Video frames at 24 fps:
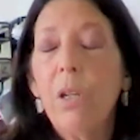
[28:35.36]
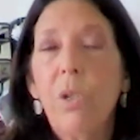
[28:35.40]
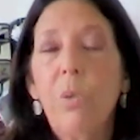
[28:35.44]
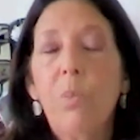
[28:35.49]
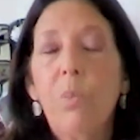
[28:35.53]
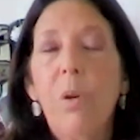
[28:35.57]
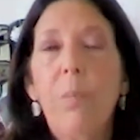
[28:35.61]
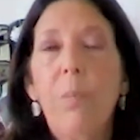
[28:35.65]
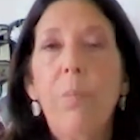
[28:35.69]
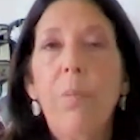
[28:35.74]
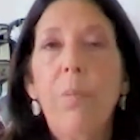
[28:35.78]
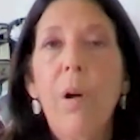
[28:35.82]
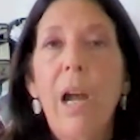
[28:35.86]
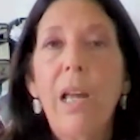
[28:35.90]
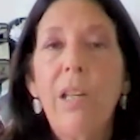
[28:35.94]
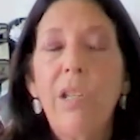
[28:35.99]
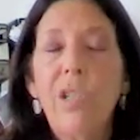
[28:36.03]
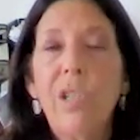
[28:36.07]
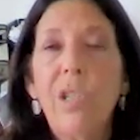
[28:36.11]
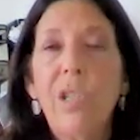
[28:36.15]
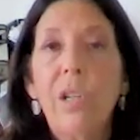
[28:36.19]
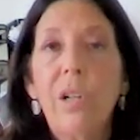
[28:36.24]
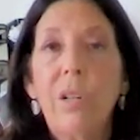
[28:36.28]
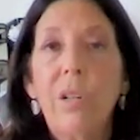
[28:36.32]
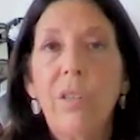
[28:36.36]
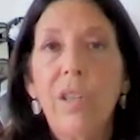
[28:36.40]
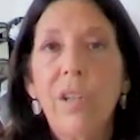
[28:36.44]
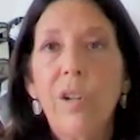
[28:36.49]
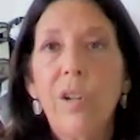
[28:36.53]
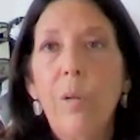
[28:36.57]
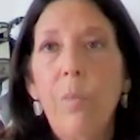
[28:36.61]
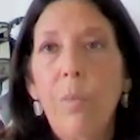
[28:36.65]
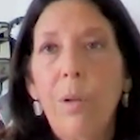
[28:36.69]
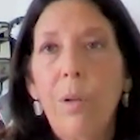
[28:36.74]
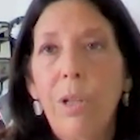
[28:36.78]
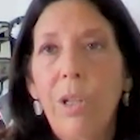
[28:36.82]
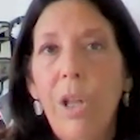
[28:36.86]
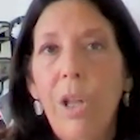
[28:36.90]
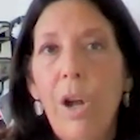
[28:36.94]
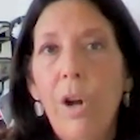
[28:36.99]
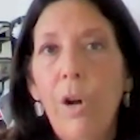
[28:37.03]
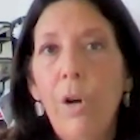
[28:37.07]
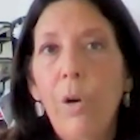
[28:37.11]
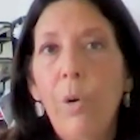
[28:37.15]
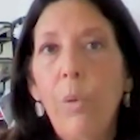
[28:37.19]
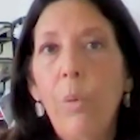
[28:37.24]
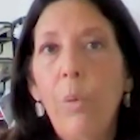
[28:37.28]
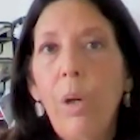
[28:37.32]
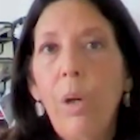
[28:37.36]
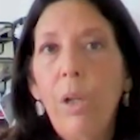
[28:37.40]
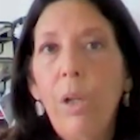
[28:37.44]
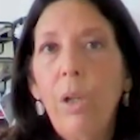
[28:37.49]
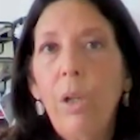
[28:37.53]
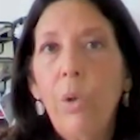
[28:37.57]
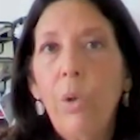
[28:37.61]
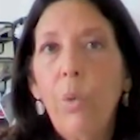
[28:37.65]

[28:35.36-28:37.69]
because we price it a little below